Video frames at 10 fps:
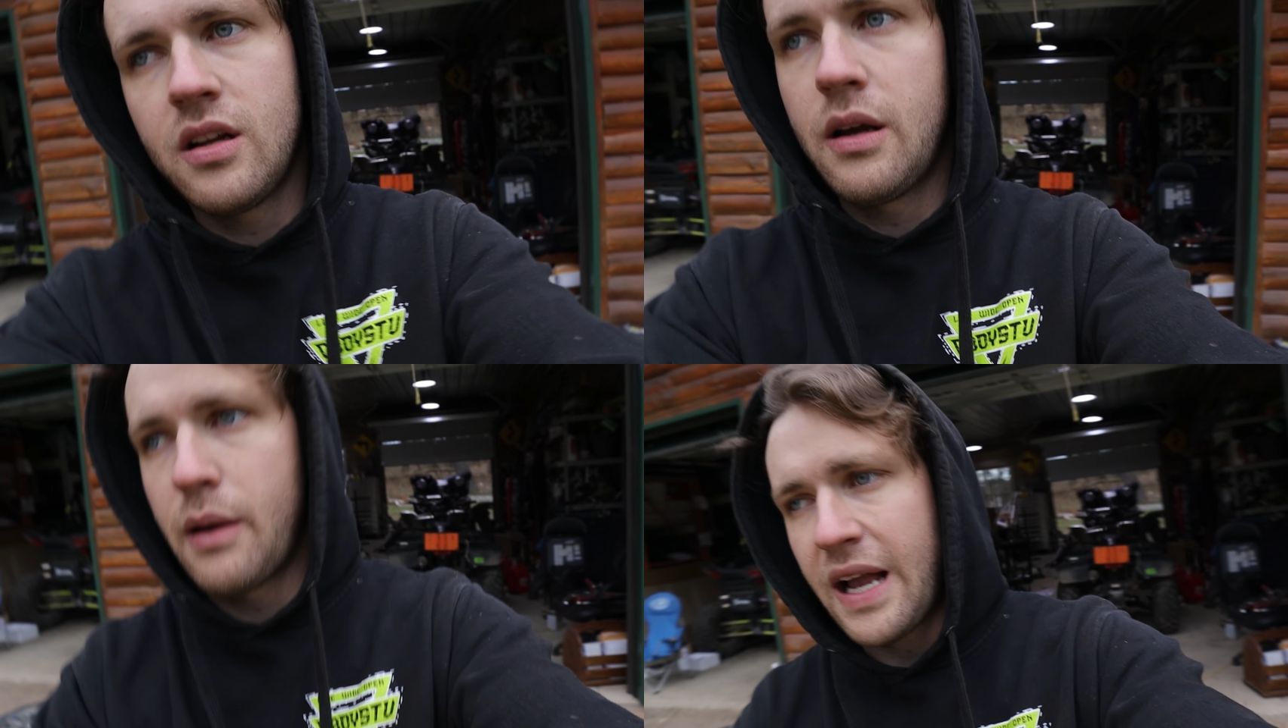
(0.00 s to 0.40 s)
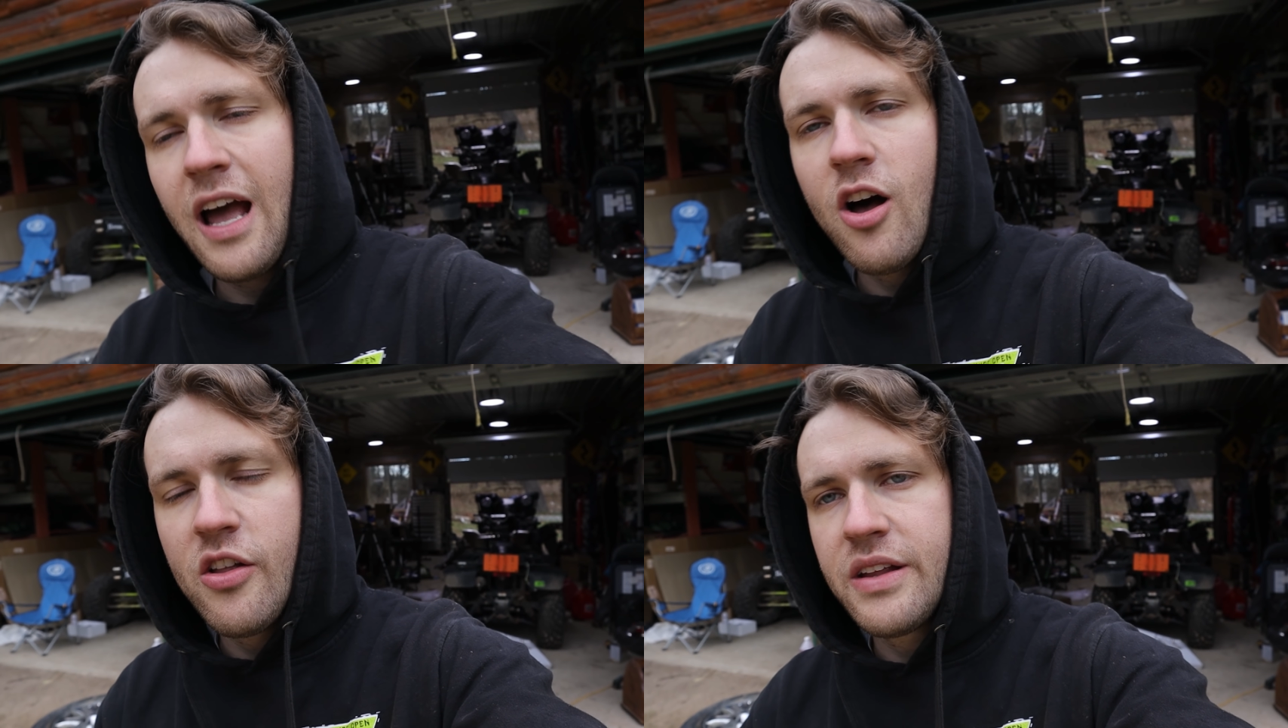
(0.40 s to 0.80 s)
I
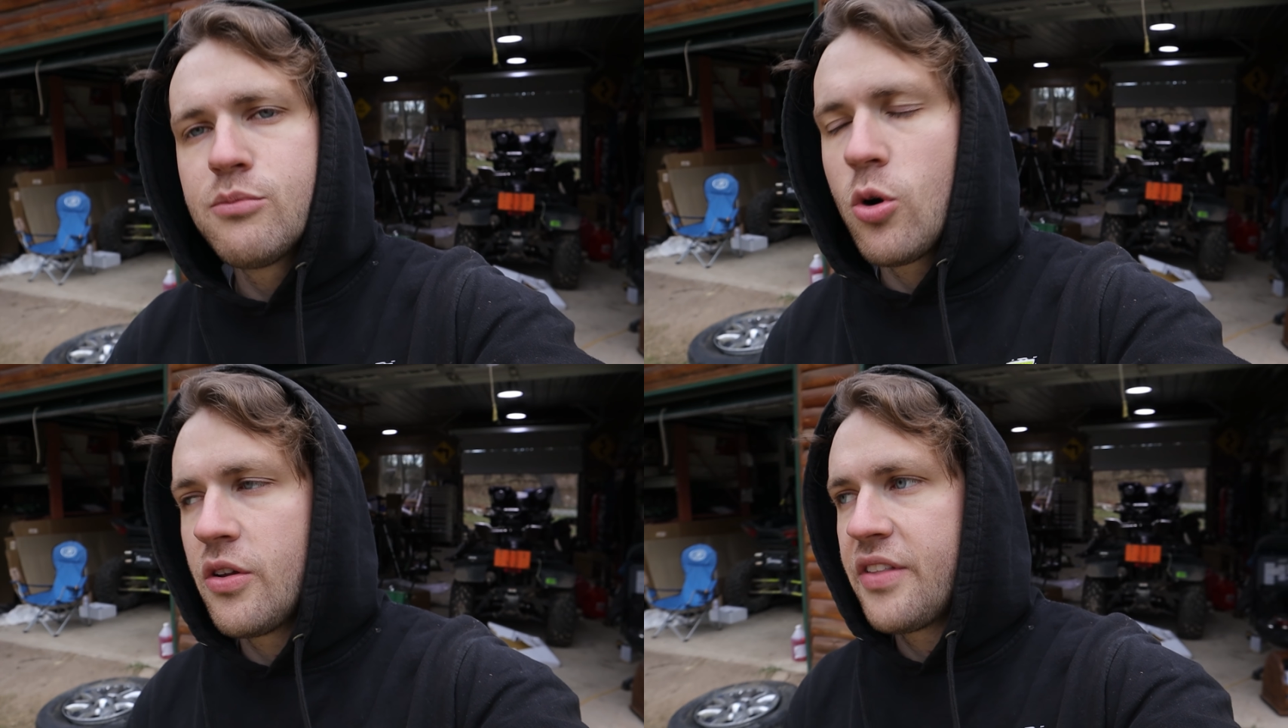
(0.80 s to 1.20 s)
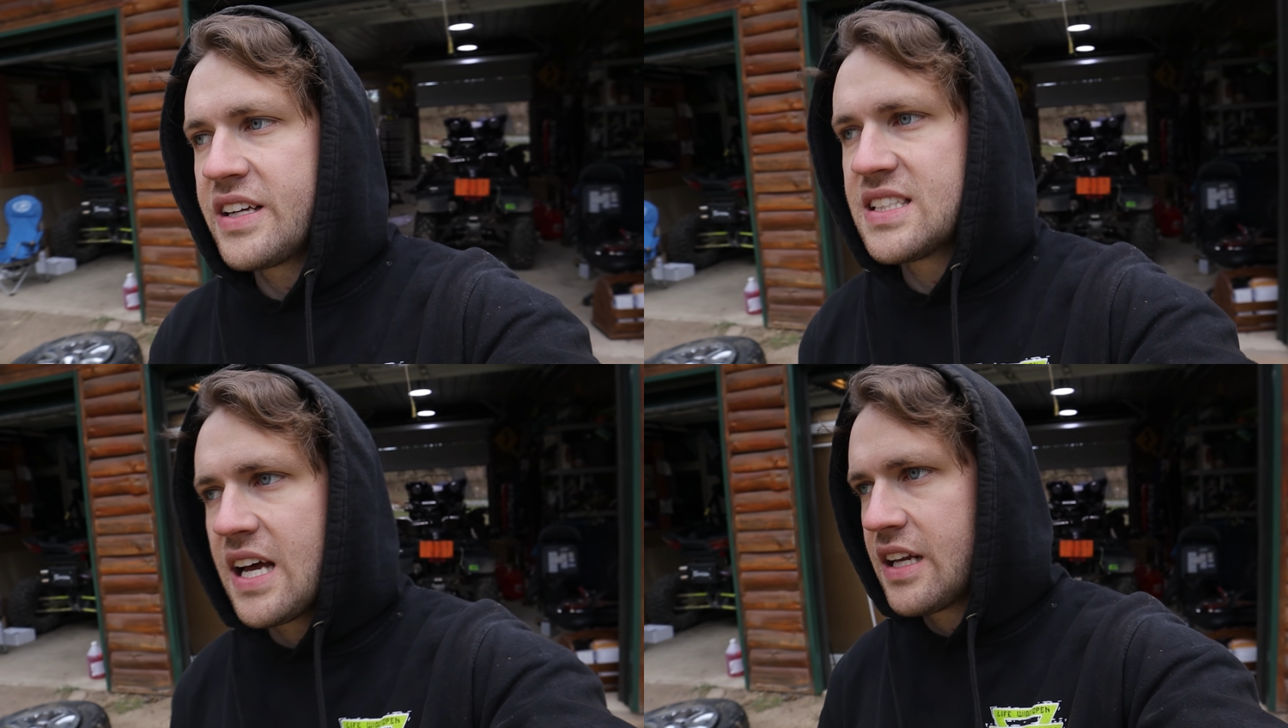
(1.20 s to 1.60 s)
got all the important
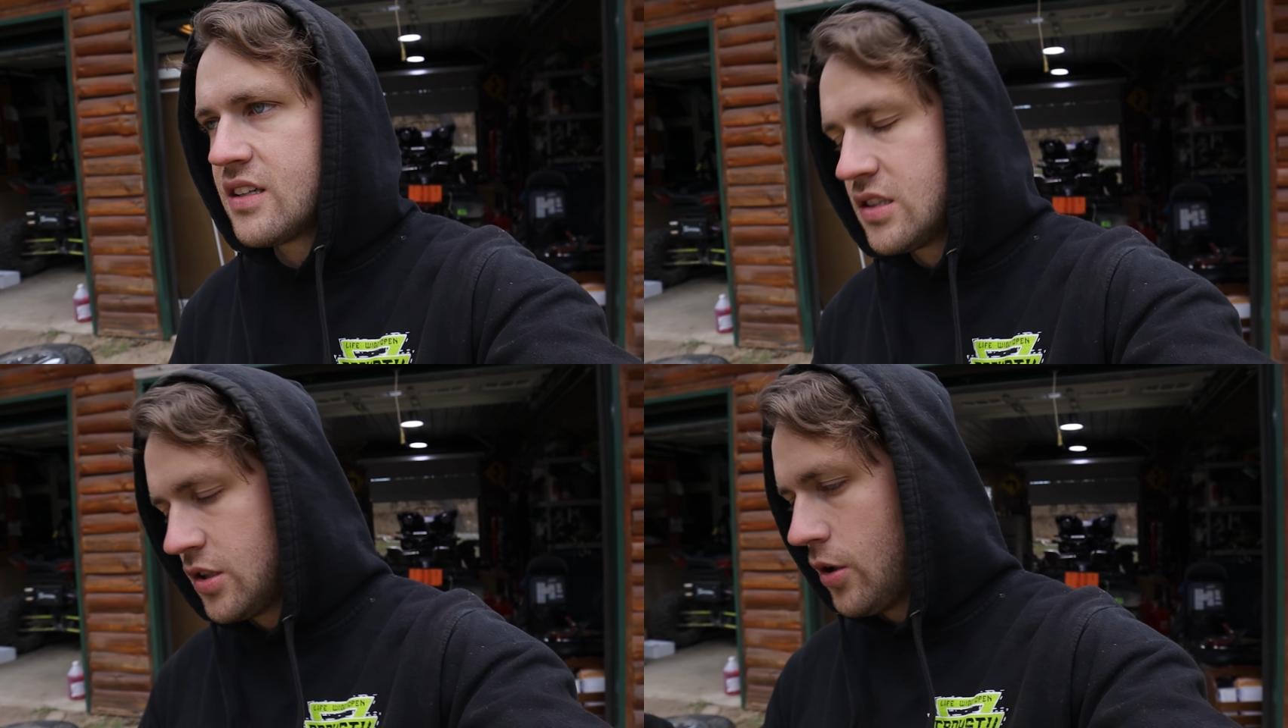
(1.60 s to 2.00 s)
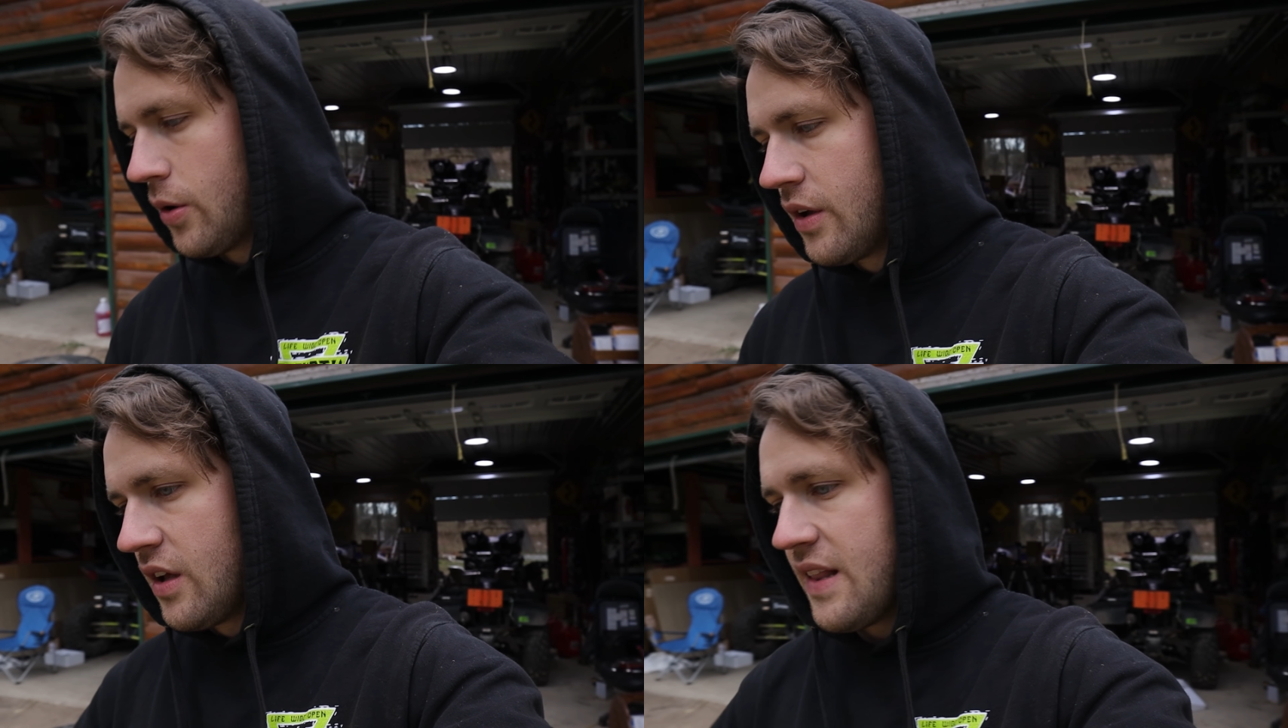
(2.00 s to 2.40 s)
things on,
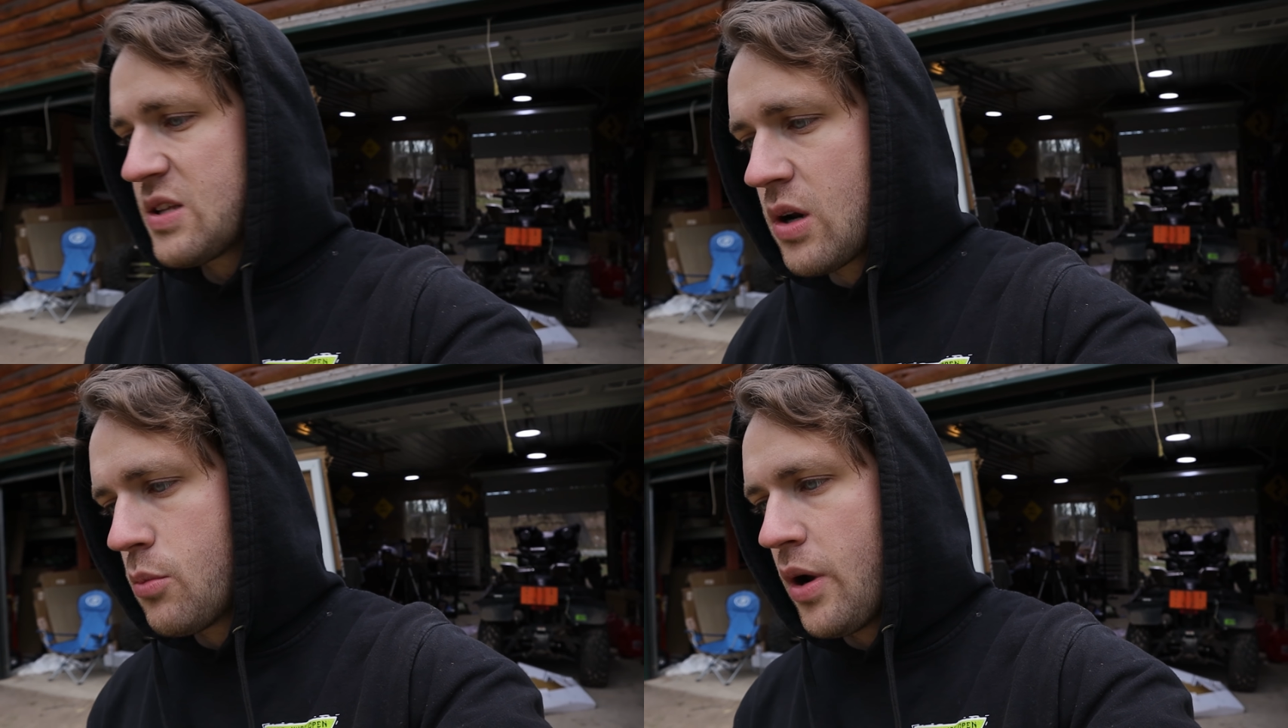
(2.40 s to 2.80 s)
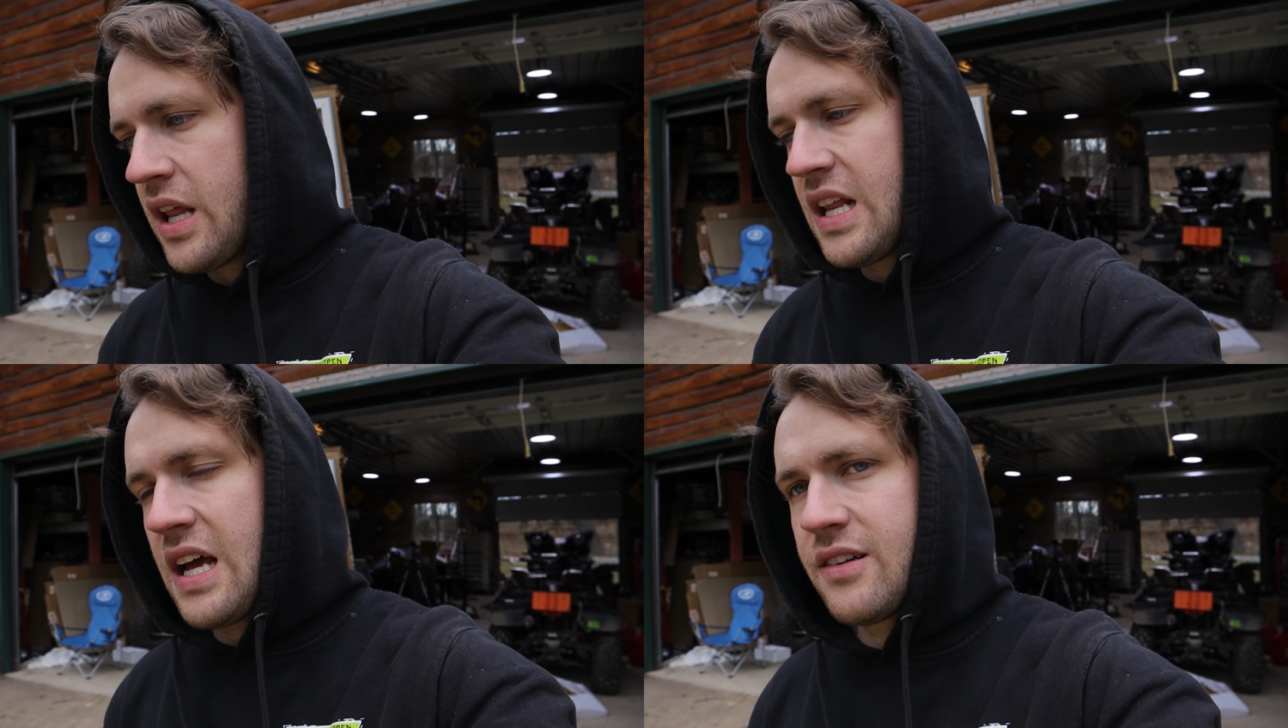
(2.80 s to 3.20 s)
so that's what I'm
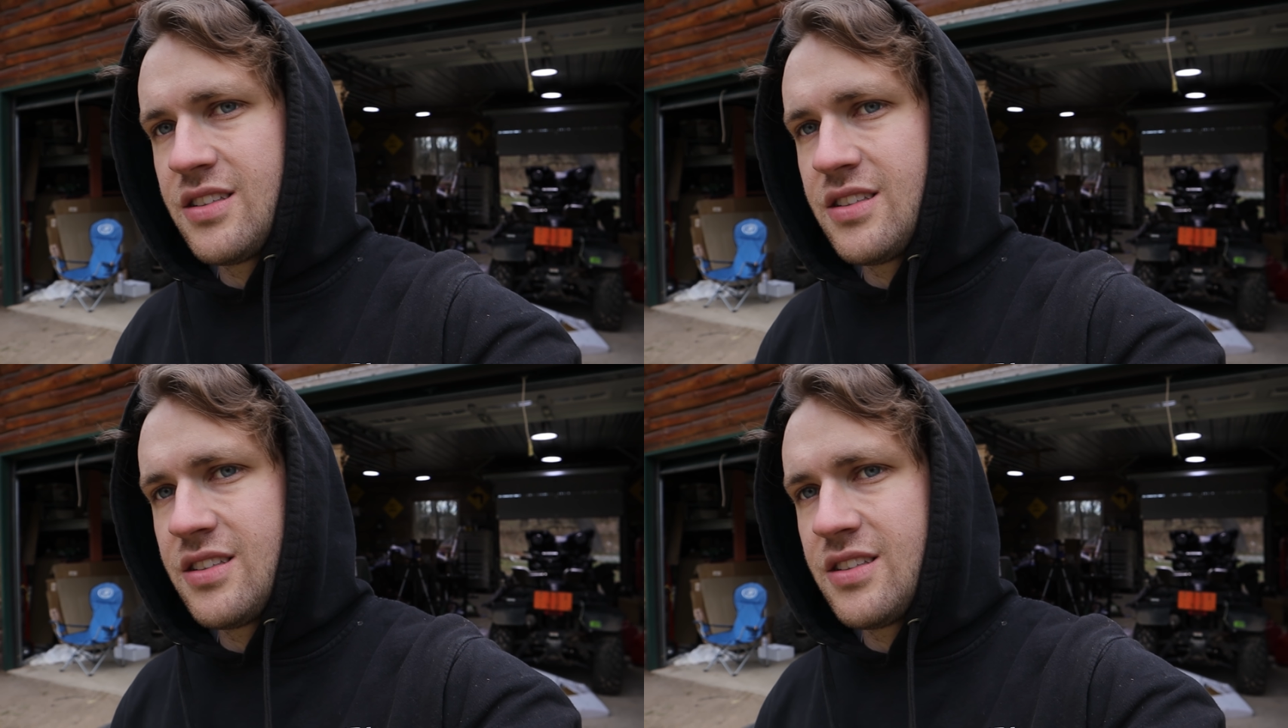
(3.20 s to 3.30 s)
waiting on